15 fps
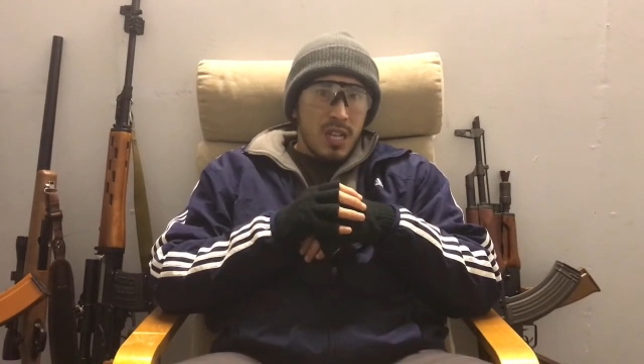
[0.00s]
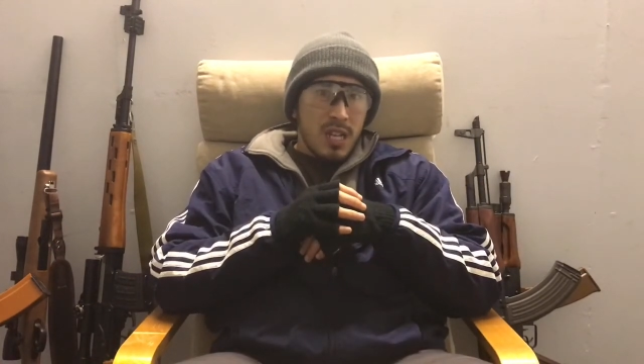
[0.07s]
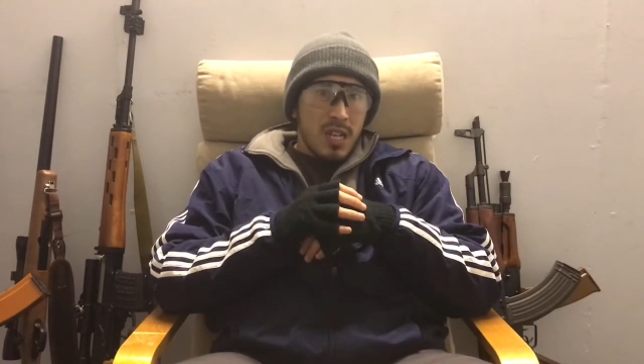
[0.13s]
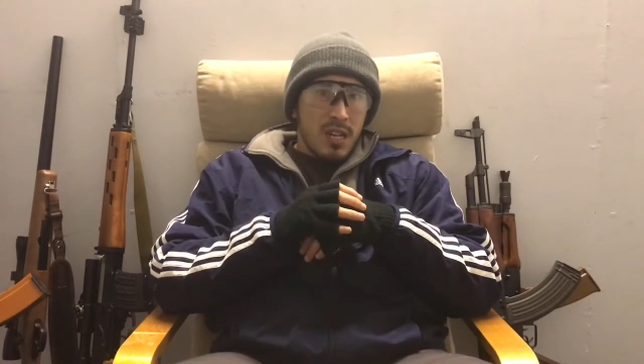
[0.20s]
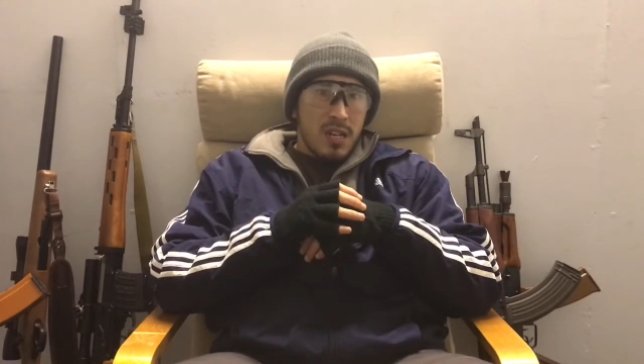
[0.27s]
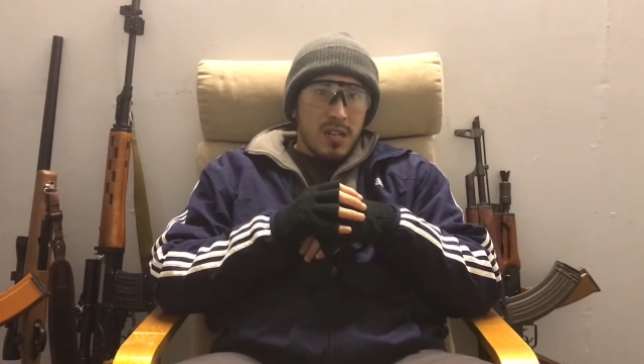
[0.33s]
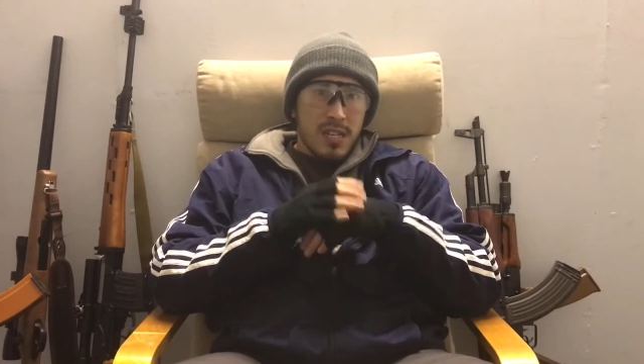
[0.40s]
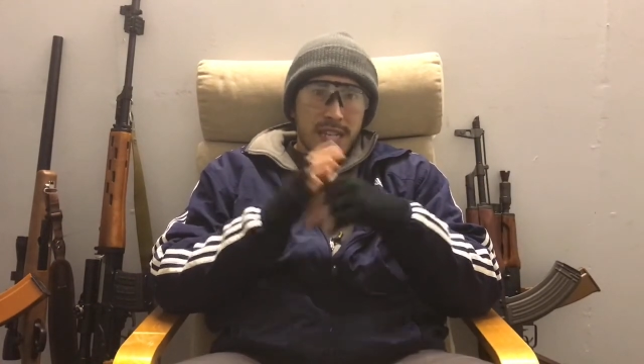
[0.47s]

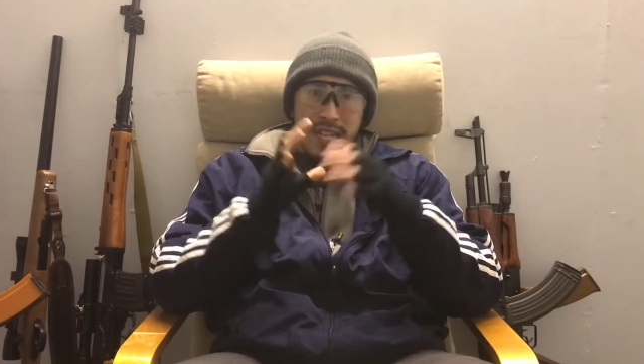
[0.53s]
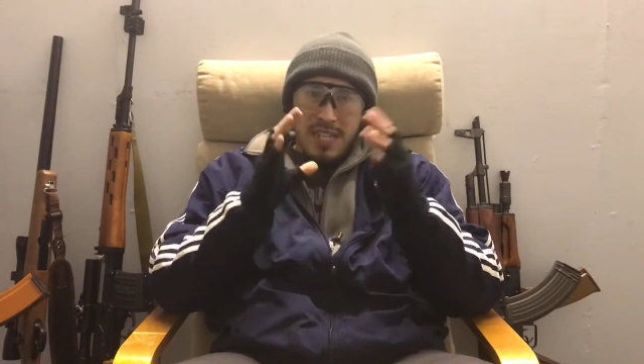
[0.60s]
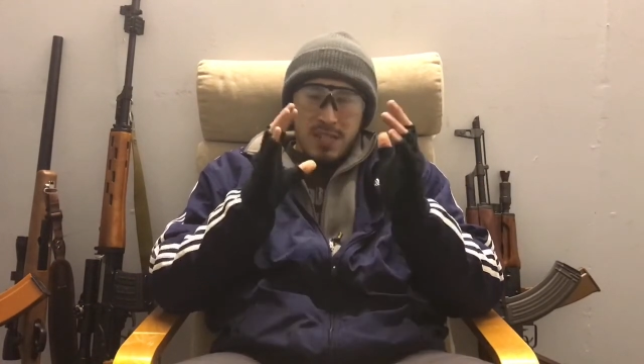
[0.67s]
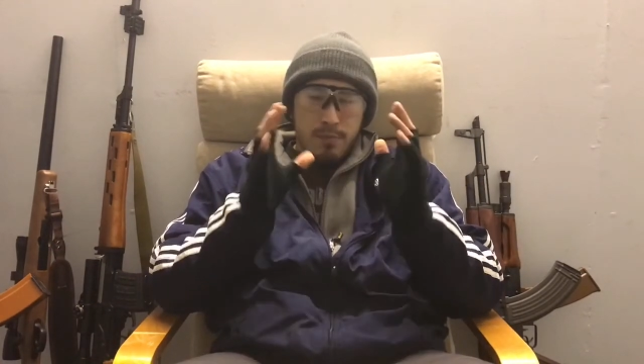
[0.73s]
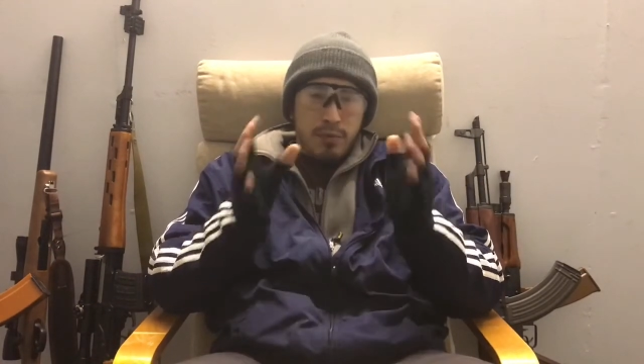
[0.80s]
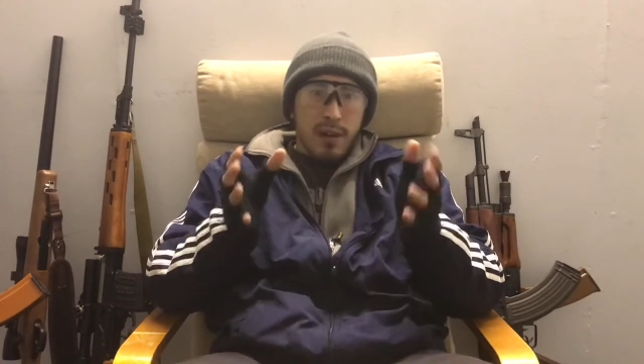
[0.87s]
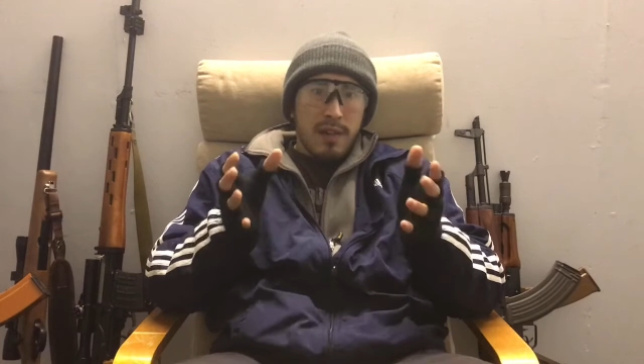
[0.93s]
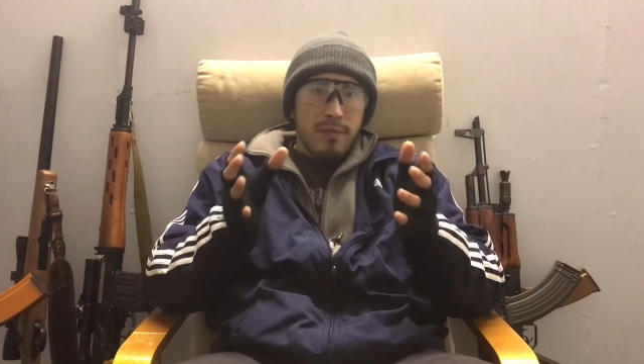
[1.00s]
Again, it's
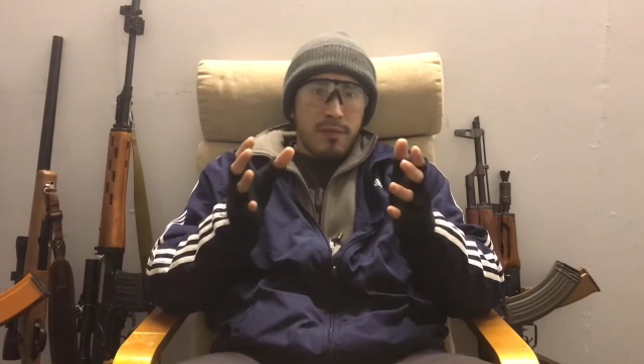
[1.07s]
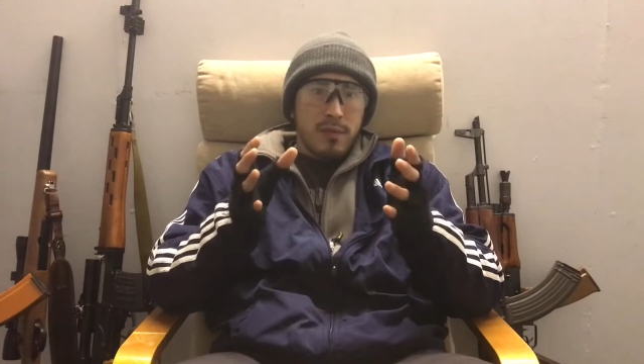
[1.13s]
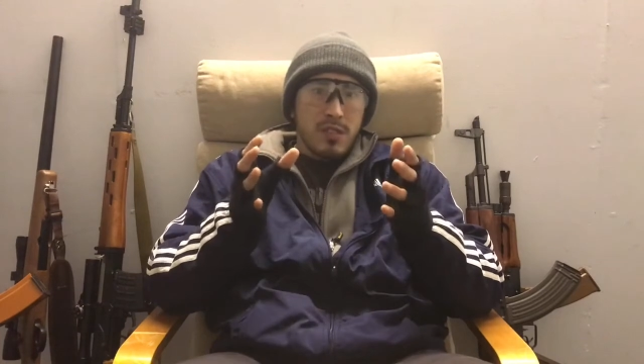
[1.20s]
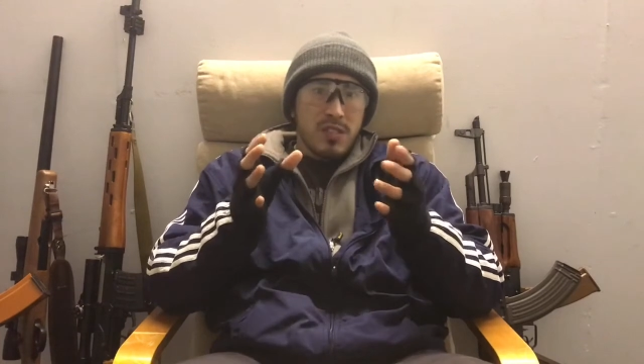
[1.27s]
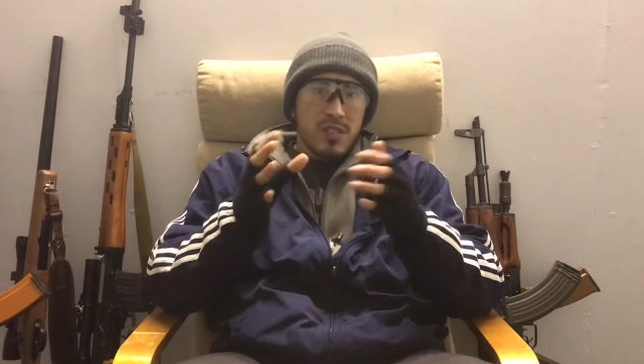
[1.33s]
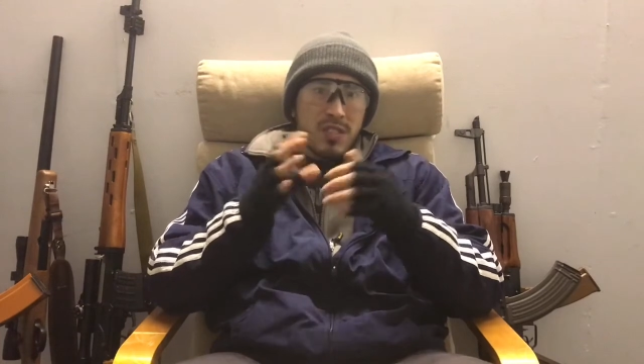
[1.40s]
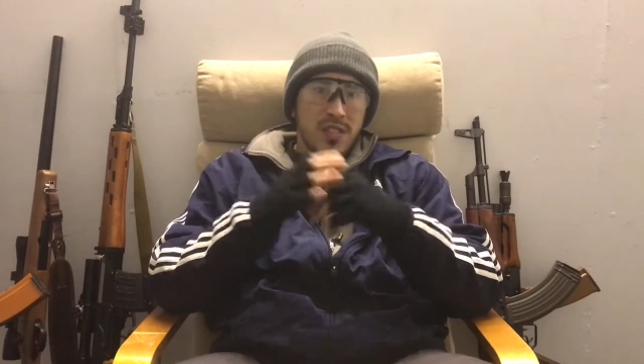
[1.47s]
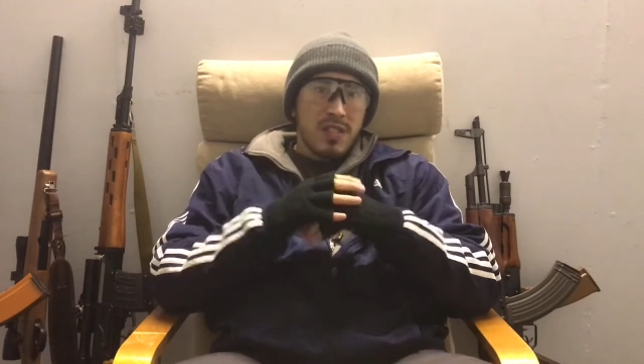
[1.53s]

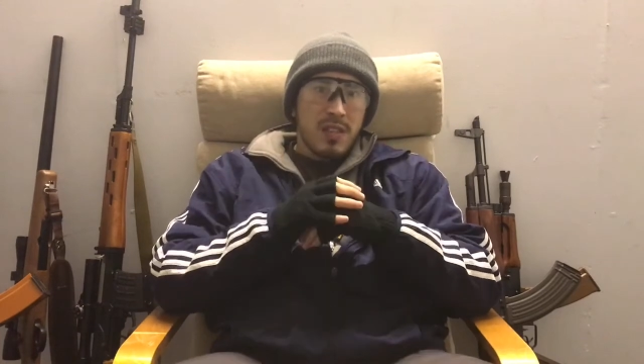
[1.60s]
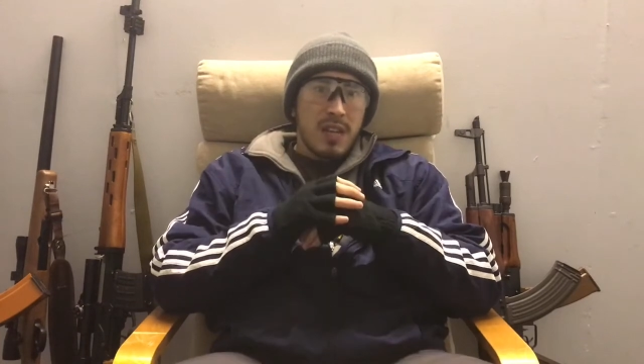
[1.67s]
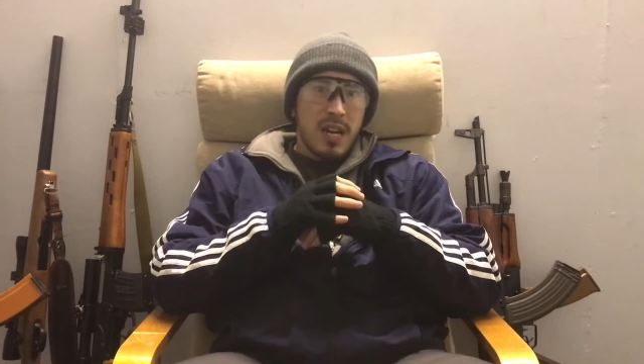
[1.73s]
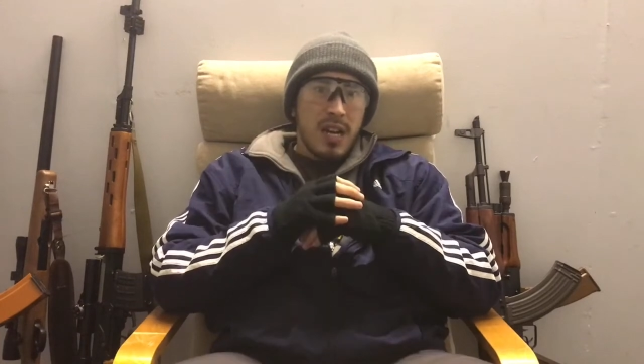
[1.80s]
preference,